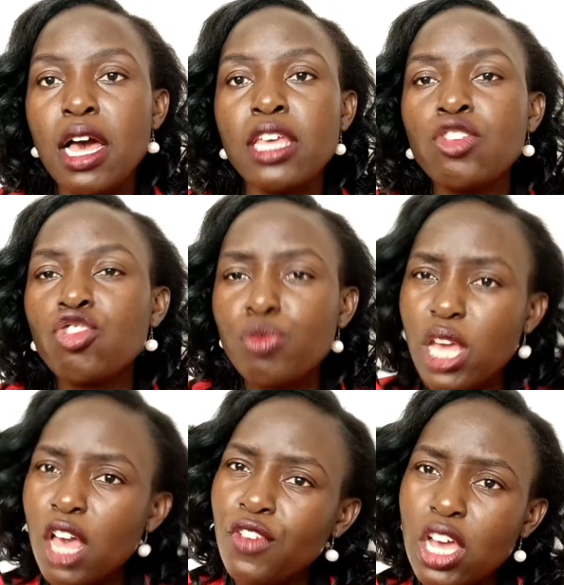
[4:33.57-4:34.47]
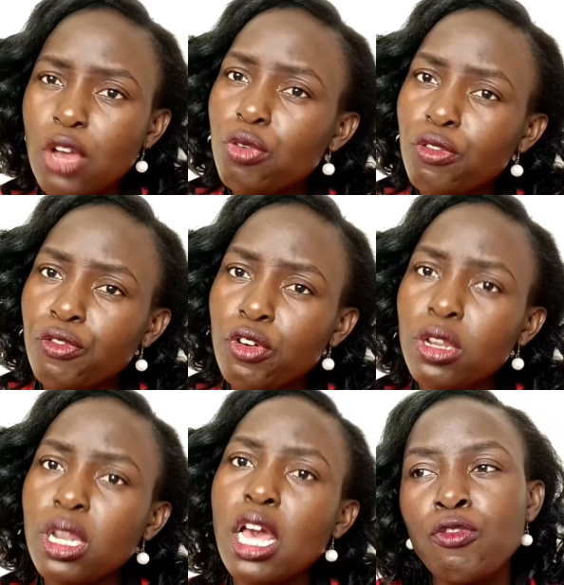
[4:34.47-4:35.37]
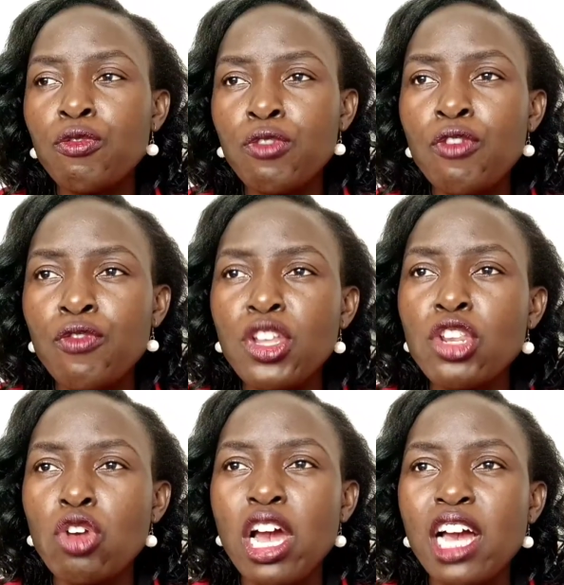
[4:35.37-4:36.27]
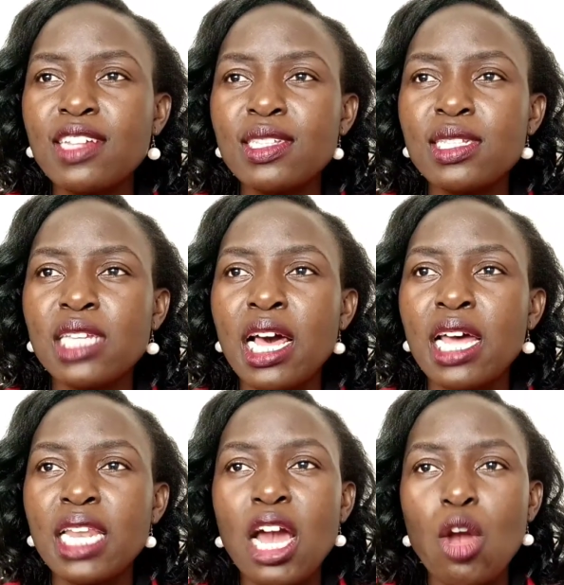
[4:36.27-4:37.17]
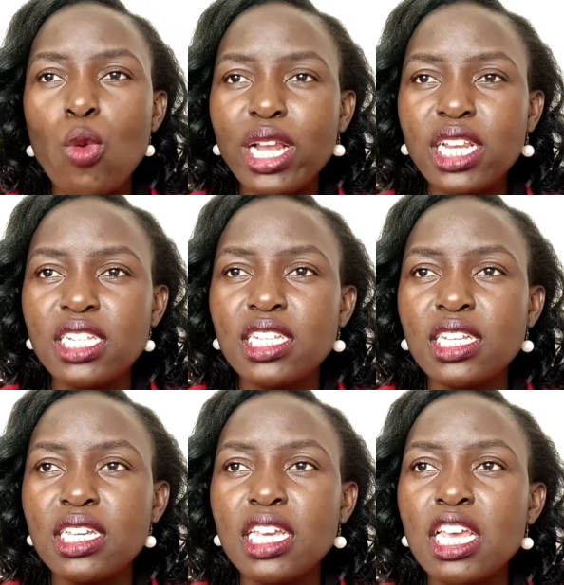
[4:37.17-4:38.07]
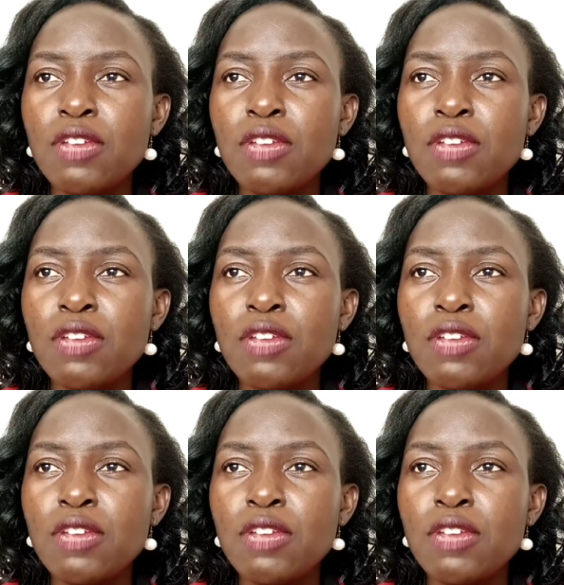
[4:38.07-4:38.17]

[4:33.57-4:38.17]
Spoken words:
you should be having a good phone. If your video has a quality,